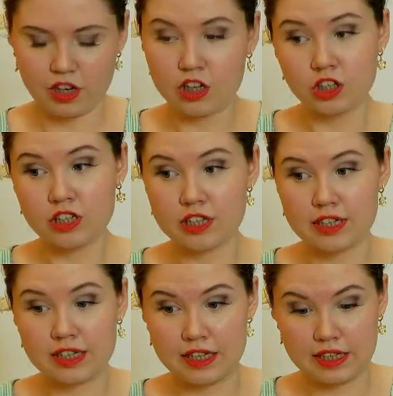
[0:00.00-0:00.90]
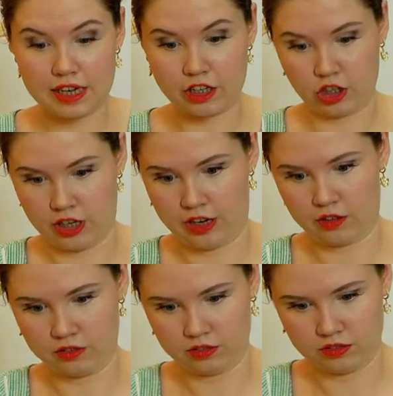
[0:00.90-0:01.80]
She's a teenager
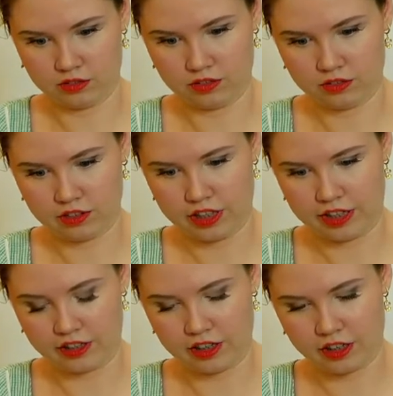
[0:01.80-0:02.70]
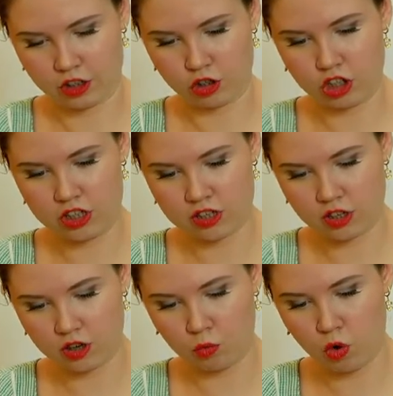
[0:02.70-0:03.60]
now. So she's
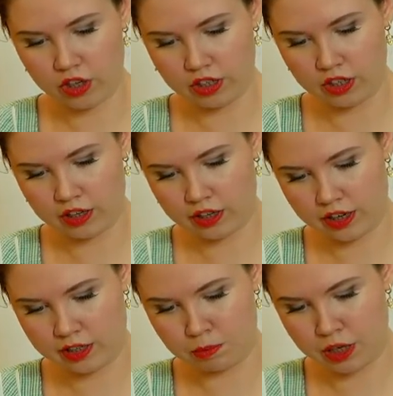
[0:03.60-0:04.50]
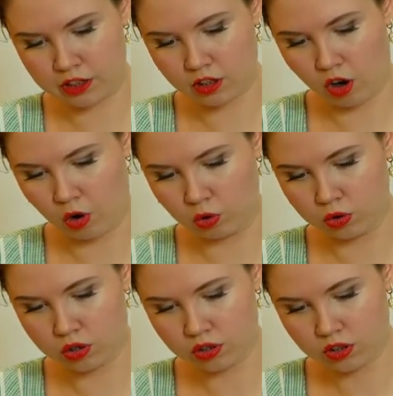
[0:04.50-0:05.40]
1 year and a bit
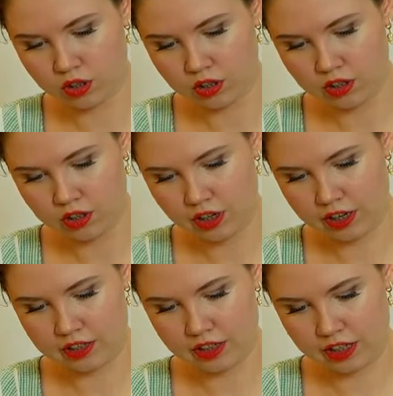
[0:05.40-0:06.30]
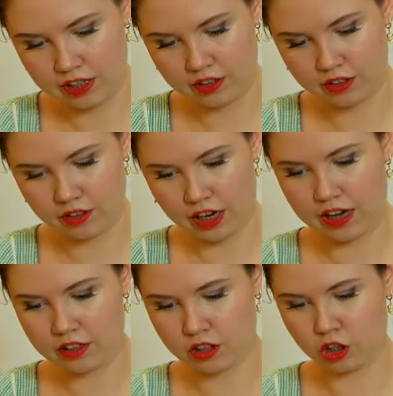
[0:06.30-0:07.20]
old. And in
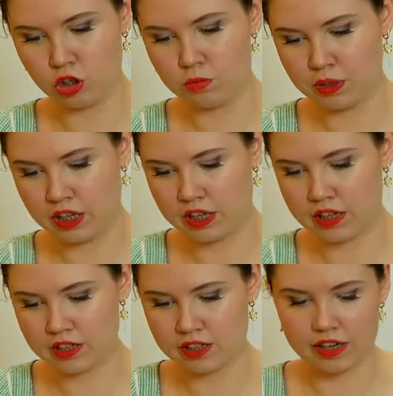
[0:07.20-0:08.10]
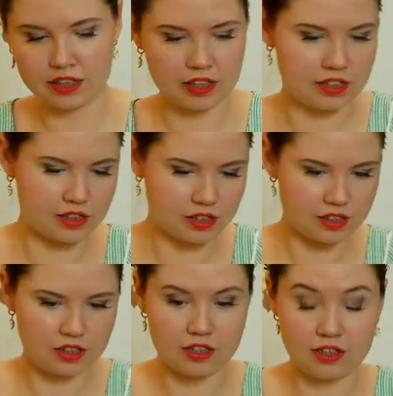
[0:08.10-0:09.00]
cat to human years, that is
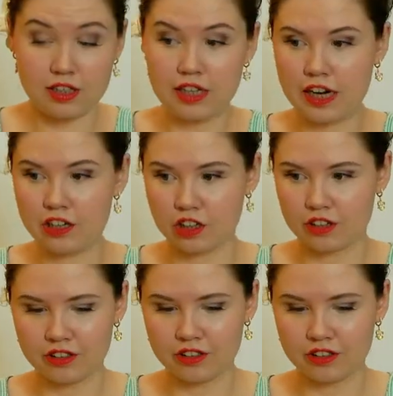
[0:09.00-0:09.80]
teenager.